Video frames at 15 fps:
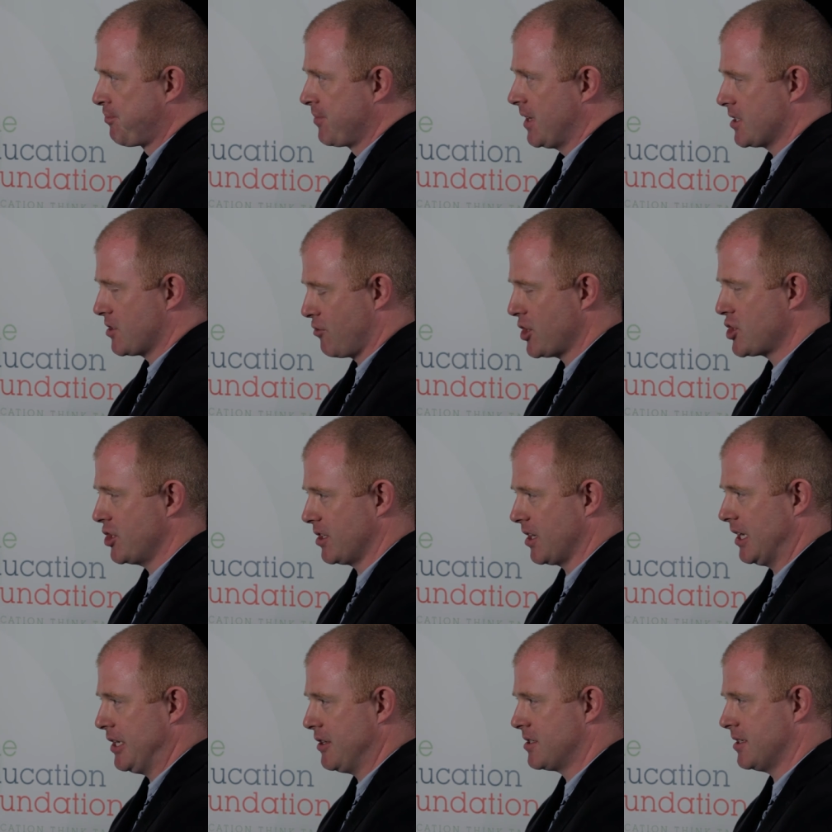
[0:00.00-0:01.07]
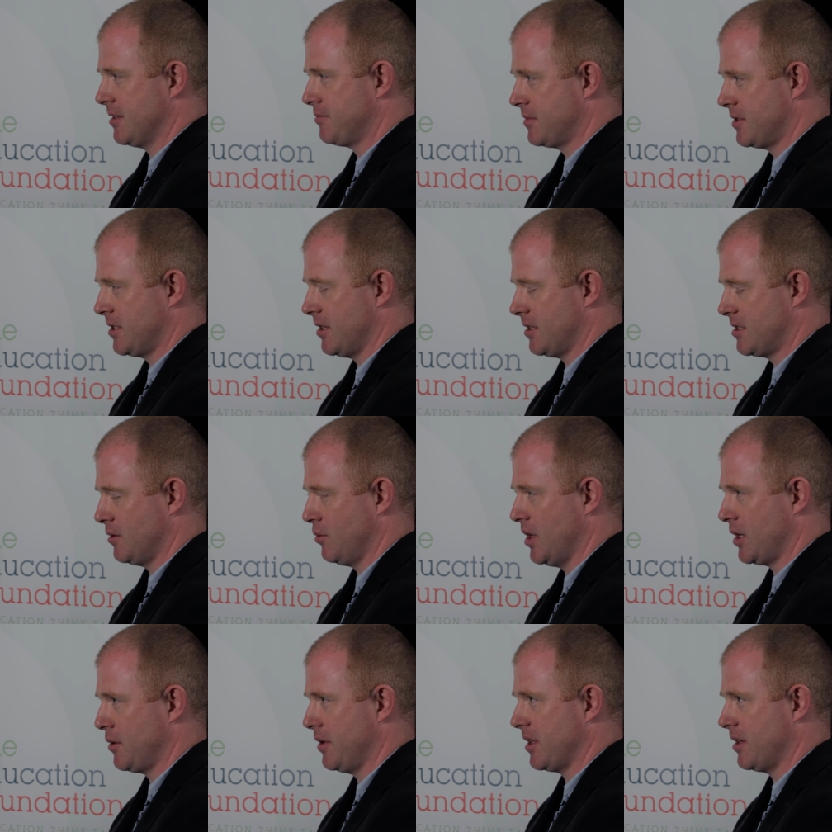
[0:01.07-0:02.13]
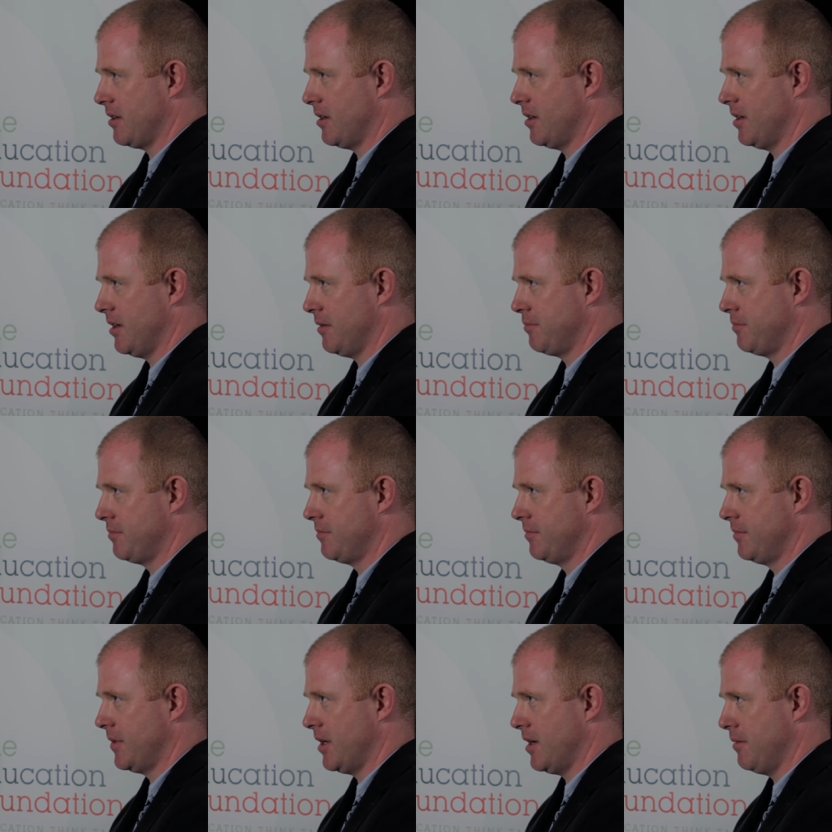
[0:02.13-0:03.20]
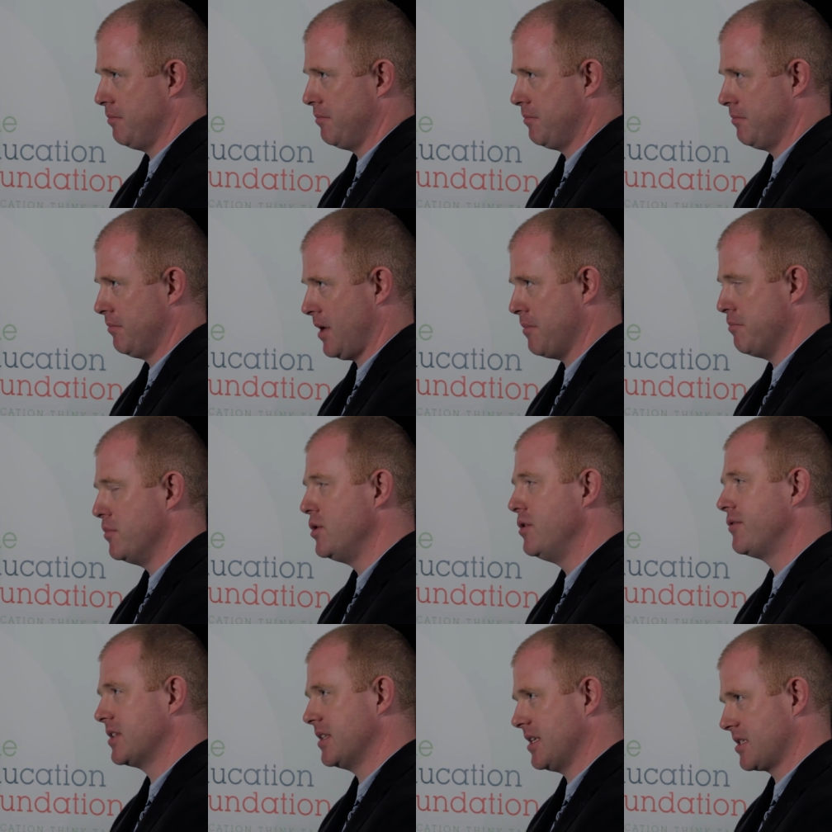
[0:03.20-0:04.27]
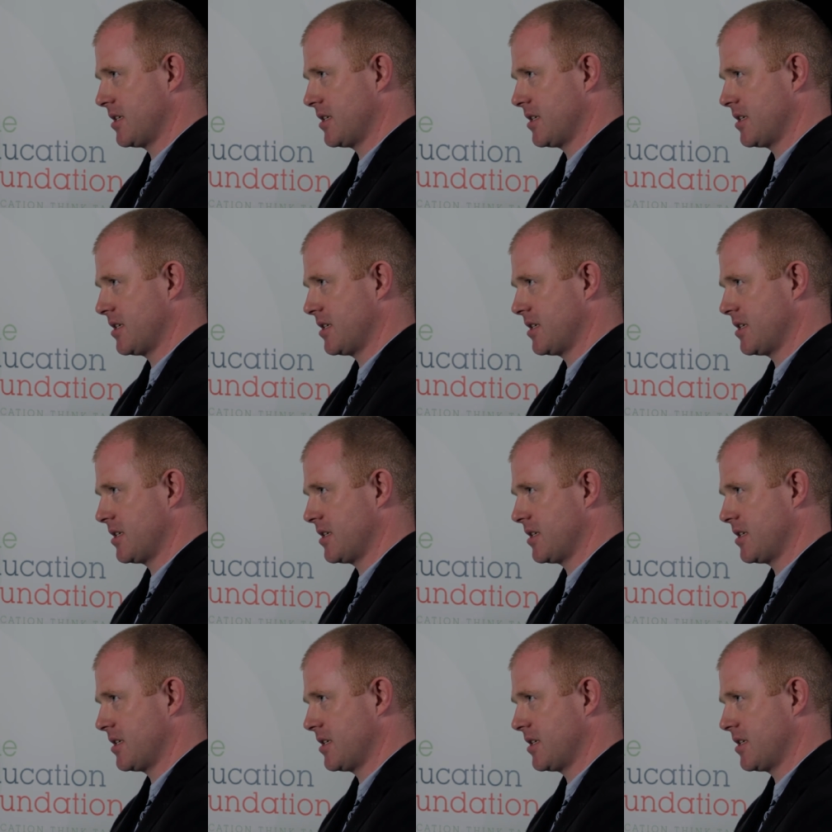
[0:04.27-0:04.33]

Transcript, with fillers: there's a Russian girl I used to, to, to work with, and her, her mum moved to this